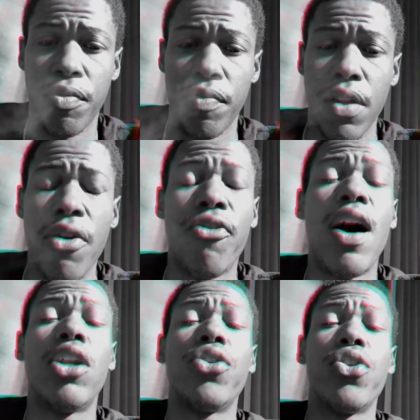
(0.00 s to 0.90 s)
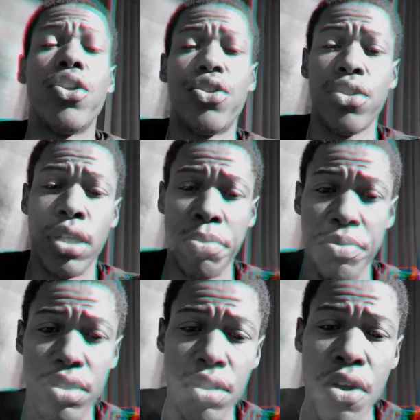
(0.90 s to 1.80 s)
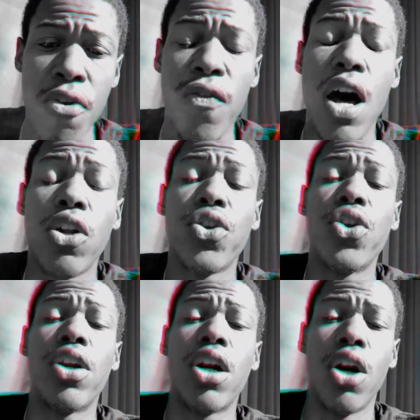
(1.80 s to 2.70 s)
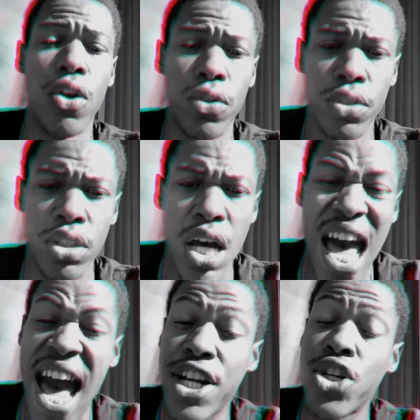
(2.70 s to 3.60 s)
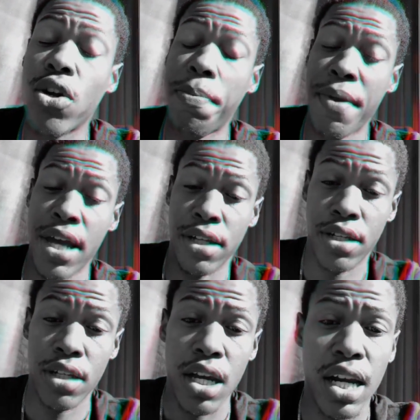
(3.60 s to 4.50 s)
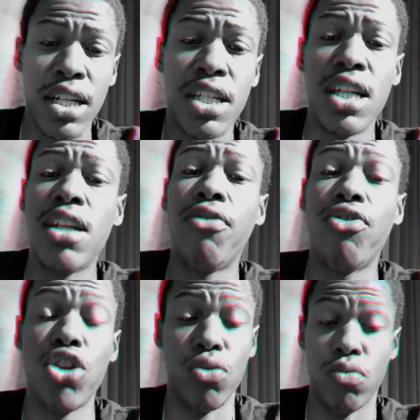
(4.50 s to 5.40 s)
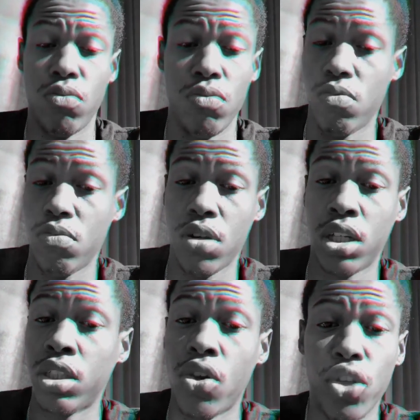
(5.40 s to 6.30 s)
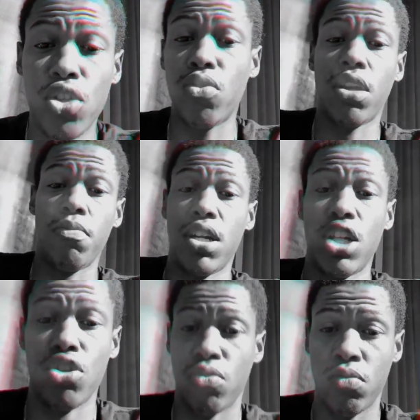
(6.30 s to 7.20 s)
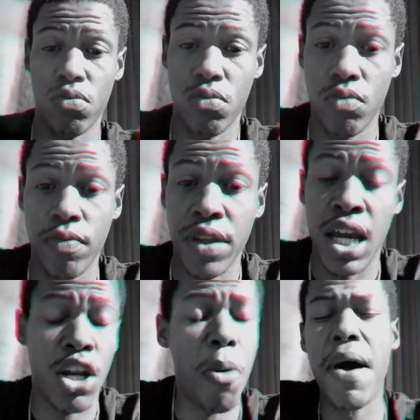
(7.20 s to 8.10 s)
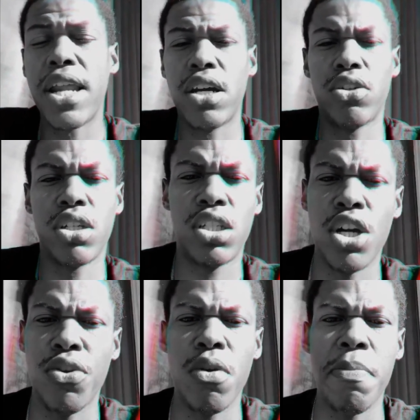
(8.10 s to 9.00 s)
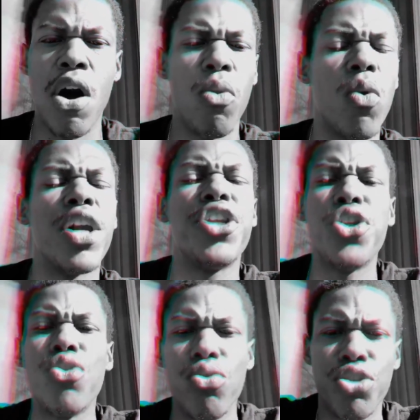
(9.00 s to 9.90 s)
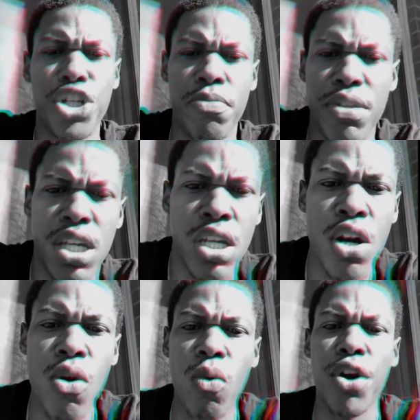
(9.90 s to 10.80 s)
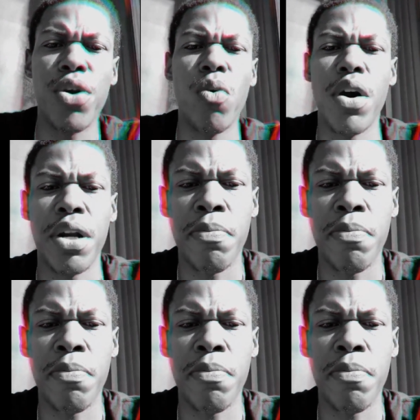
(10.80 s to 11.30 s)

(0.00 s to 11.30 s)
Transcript: Follow your dreams. Follow your goals at your pace and achieve you. Because only you can be you. And nobody else can tell you about where you should be, where you want to be.